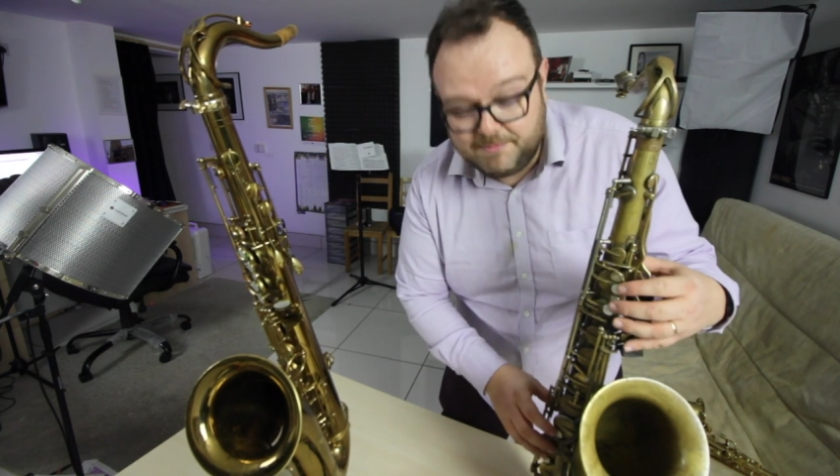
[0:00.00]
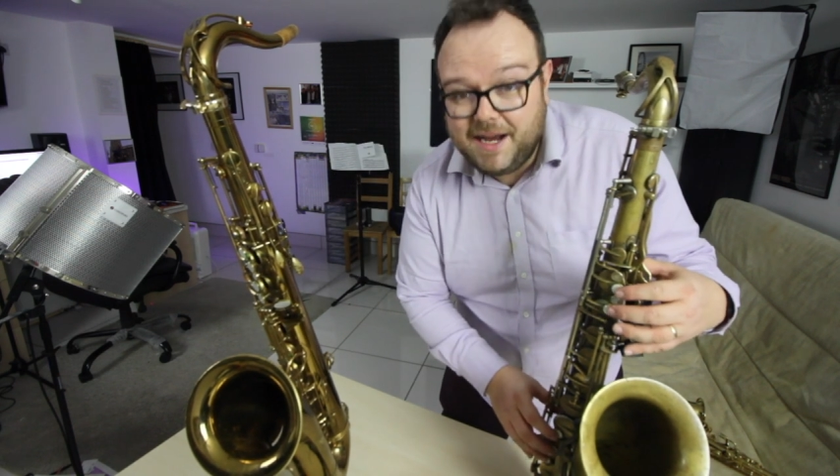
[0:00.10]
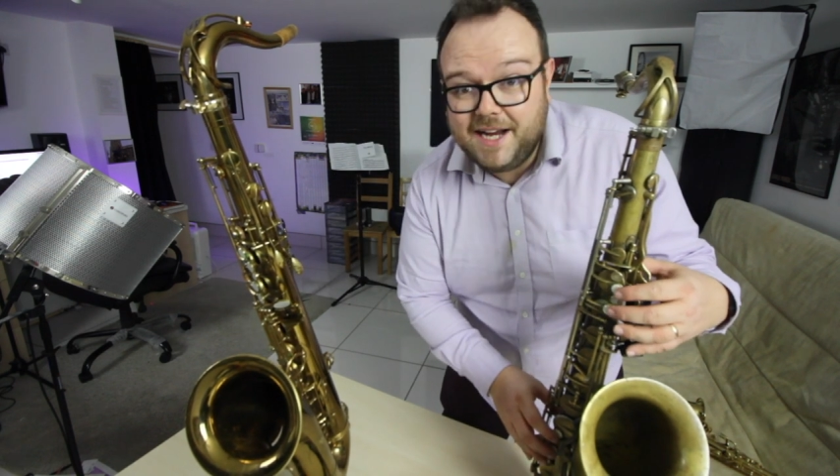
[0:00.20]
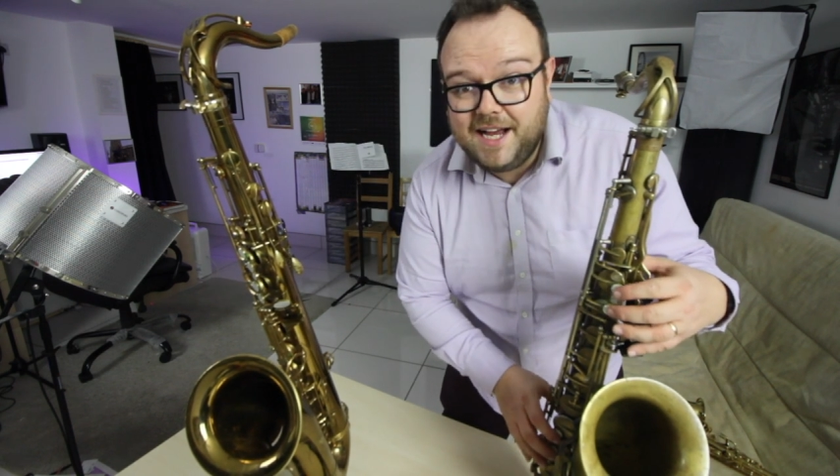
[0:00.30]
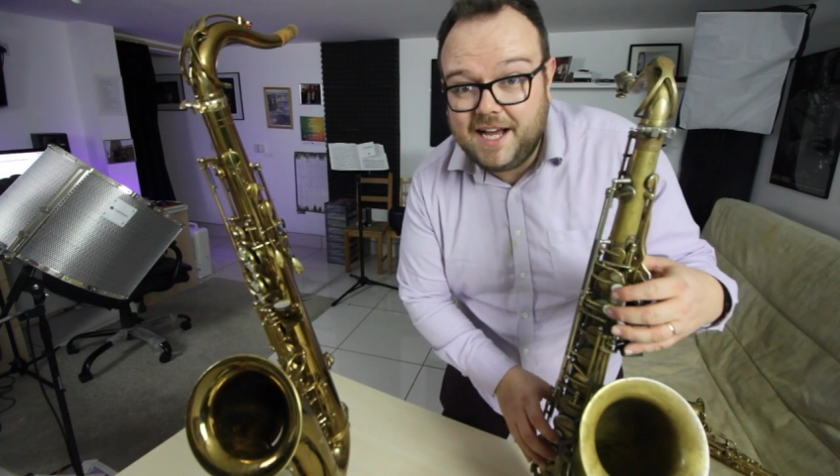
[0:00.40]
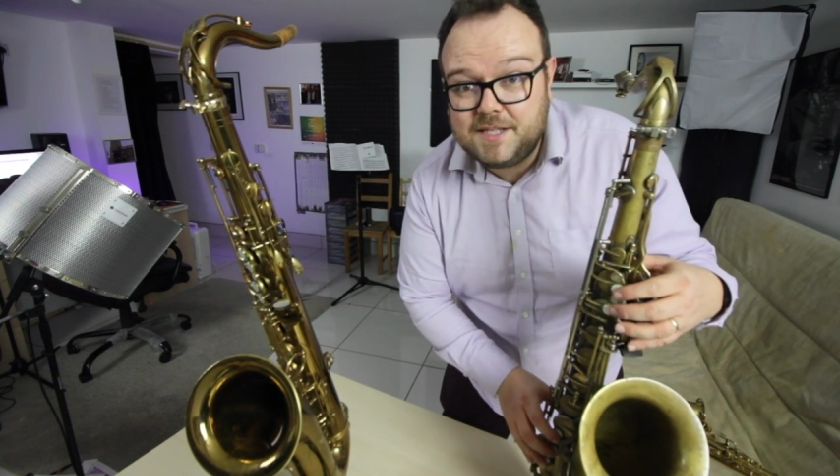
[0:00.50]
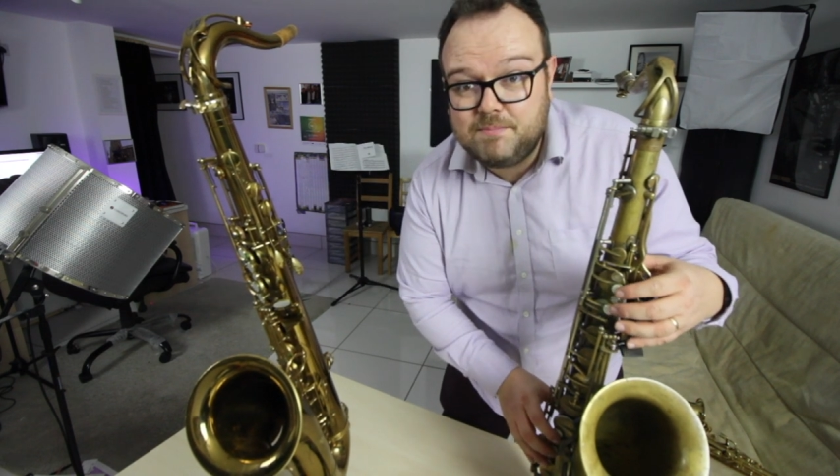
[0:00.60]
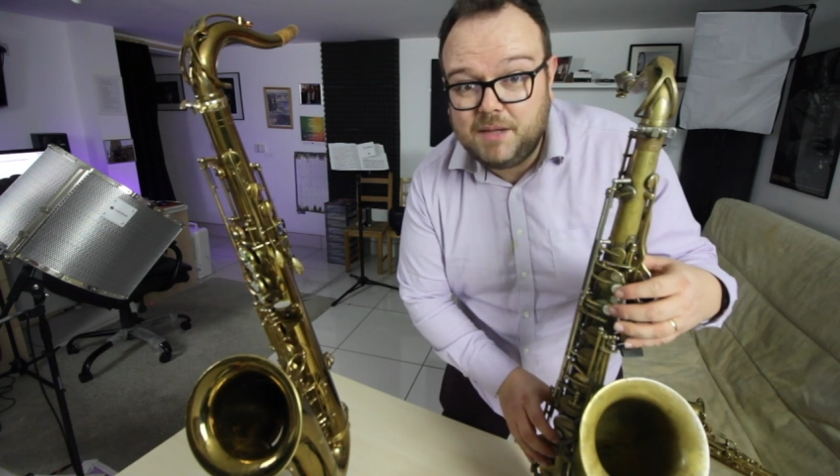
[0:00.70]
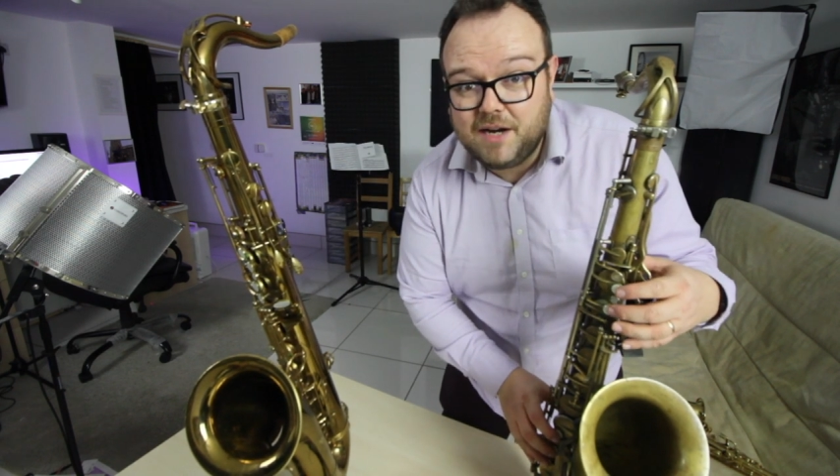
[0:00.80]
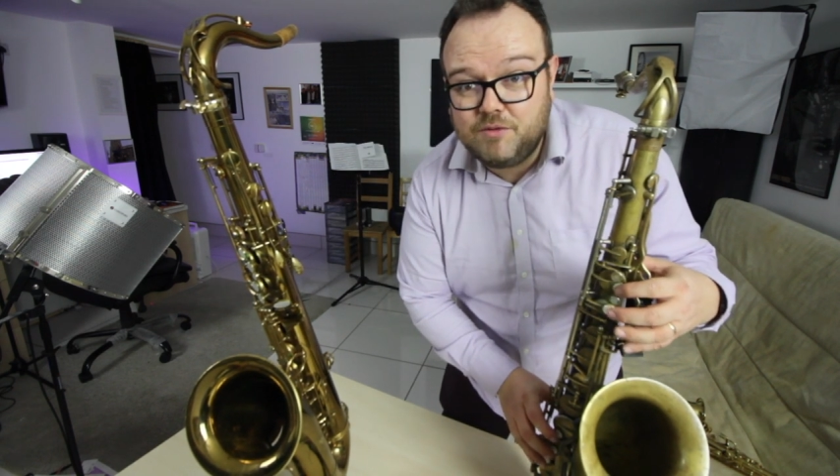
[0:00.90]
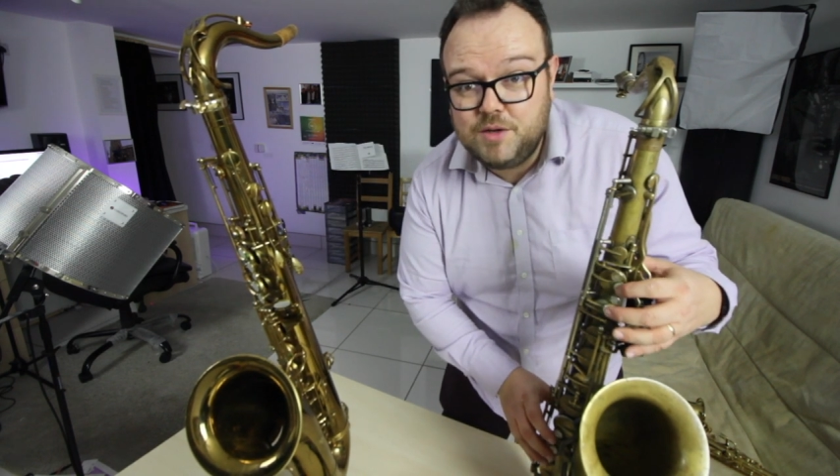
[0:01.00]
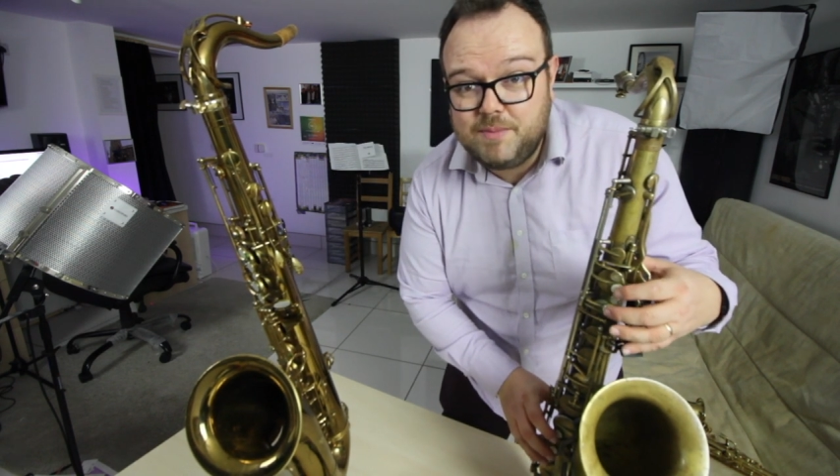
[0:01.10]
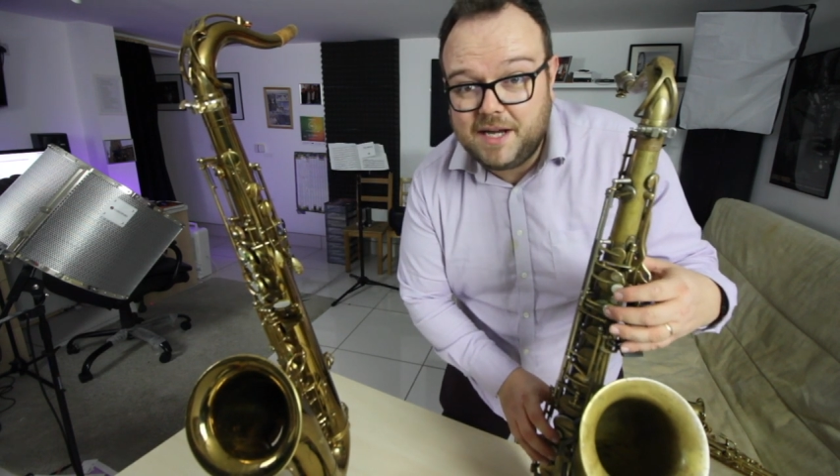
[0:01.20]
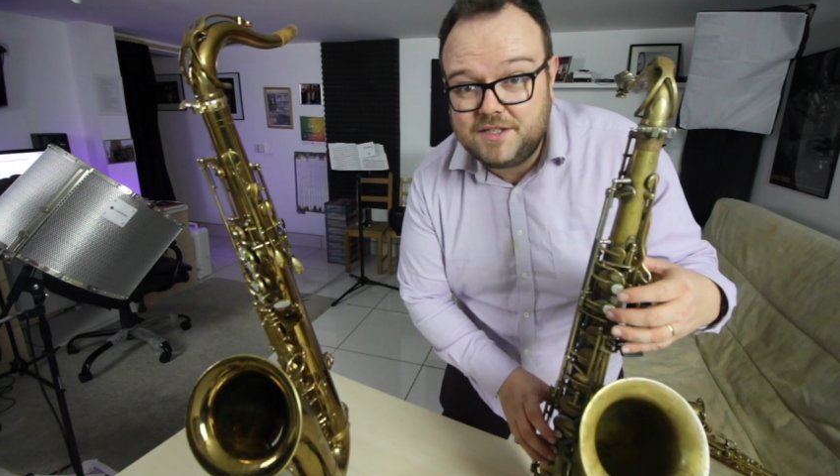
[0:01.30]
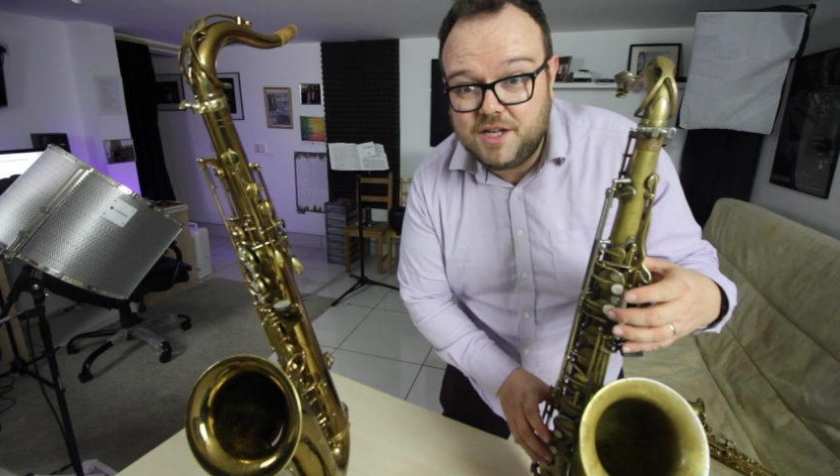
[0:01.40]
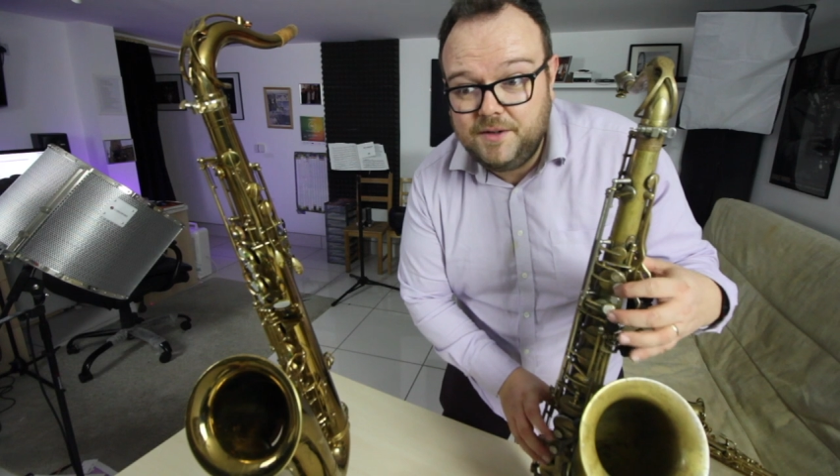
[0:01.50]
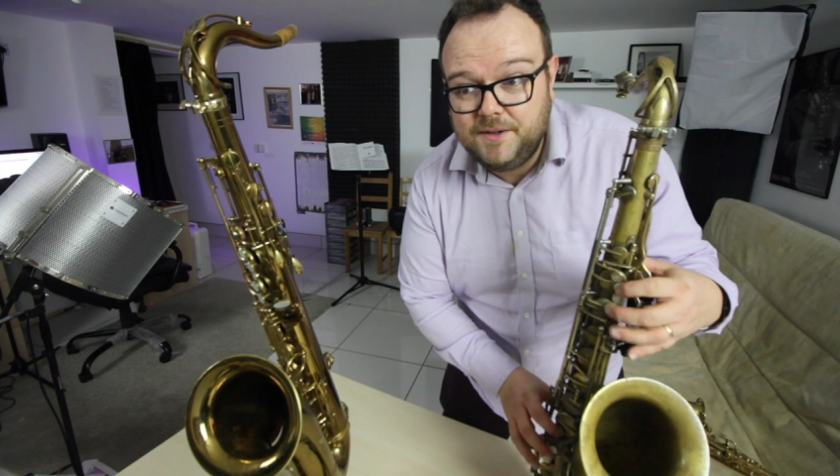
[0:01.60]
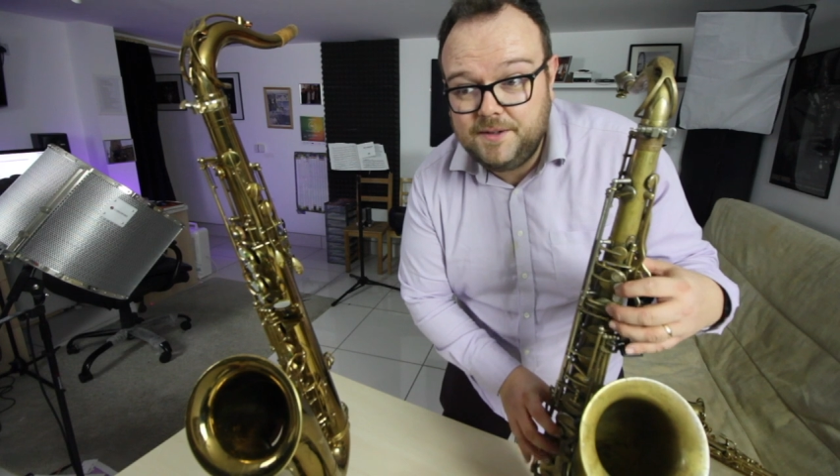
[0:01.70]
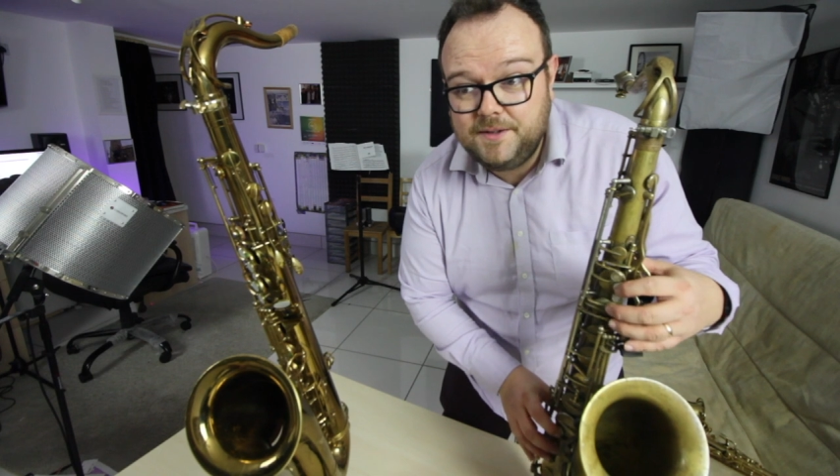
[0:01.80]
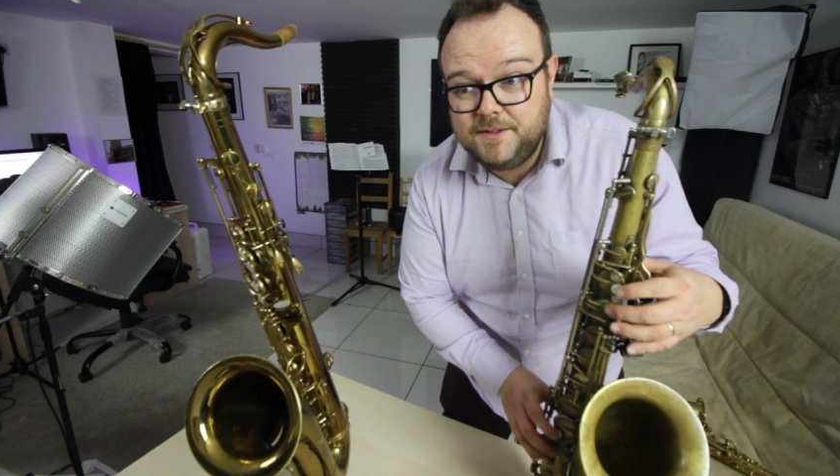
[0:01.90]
Mine has black Revue pads on,